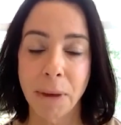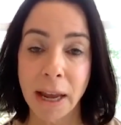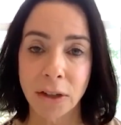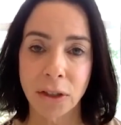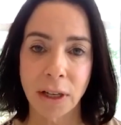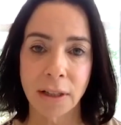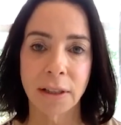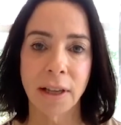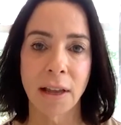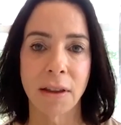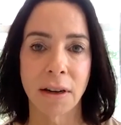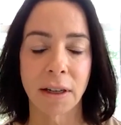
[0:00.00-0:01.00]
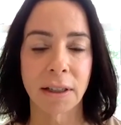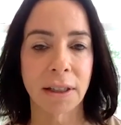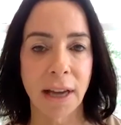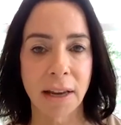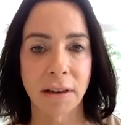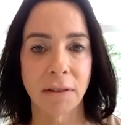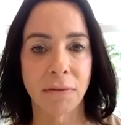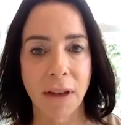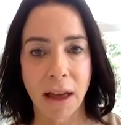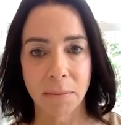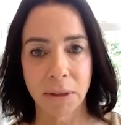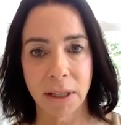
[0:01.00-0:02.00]
patients and their extended
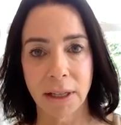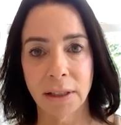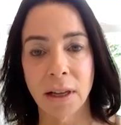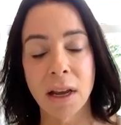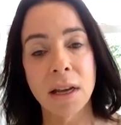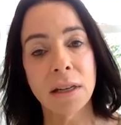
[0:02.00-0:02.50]
families